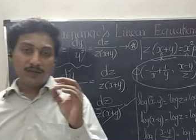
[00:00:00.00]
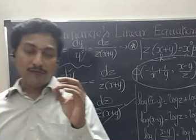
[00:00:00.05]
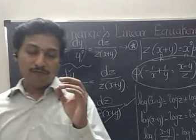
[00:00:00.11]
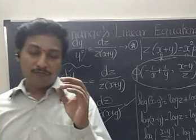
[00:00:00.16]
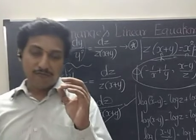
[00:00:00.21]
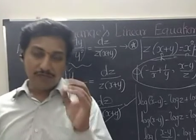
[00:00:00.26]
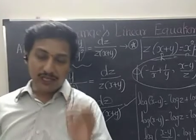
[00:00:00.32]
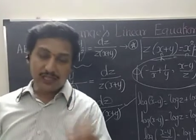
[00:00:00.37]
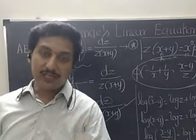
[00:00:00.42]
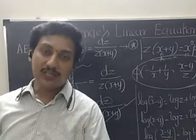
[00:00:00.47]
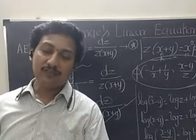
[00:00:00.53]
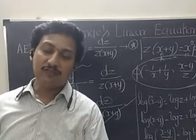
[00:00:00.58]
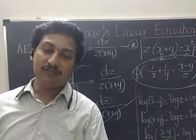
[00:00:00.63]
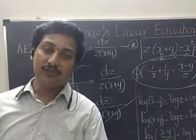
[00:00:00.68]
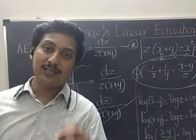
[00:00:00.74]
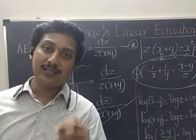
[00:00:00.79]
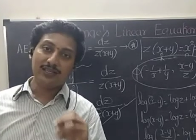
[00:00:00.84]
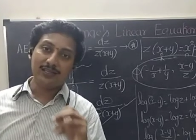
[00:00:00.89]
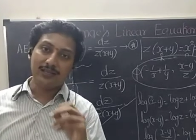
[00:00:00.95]

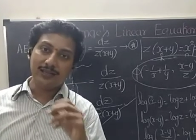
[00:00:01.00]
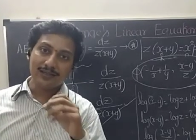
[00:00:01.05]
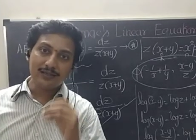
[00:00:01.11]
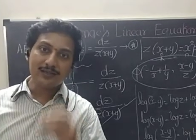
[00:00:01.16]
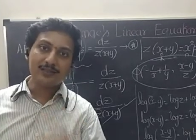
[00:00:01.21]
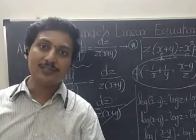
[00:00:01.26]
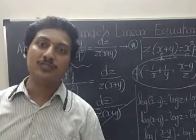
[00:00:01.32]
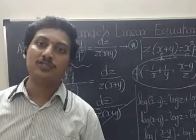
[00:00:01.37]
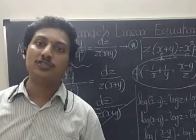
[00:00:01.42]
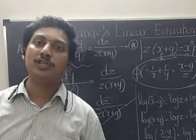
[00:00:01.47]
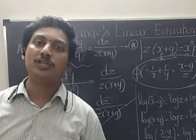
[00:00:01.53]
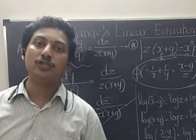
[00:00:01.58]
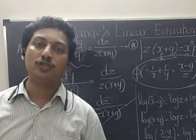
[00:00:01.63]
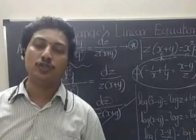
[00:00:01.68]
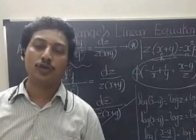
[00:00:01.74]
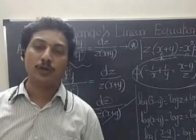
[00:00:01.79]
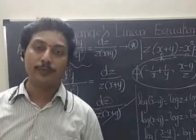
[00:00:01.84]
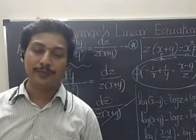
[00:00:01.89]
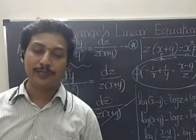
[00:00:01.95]
very interesting
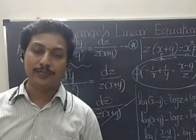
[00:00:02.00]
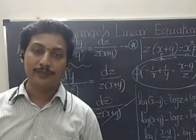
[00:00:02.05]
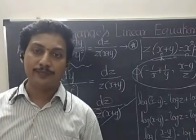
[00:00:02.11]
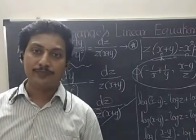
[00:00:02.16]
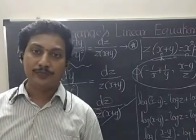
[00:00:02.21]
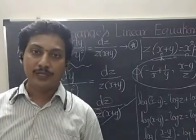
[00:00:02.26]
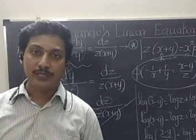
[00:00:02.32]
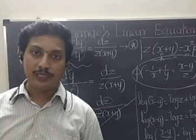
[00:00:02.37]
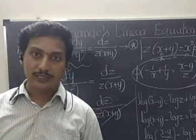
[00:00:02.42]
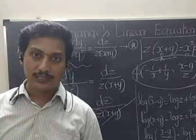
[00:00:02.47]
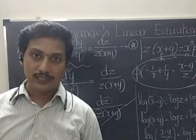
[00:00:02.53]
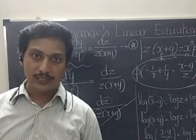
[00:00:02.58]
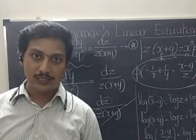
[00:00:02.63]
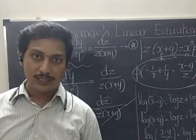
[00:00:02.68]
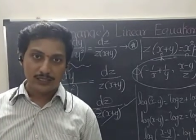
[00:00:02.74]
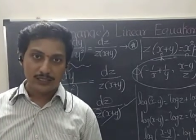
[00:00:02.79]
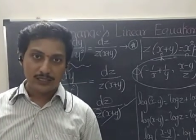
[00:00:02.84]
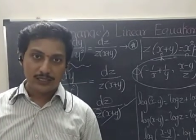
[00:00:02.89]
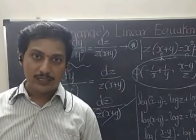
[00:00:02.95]
topic in
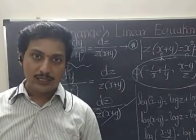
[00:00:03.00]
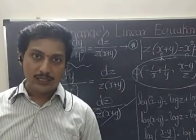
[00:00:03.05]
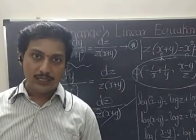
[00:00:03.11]
the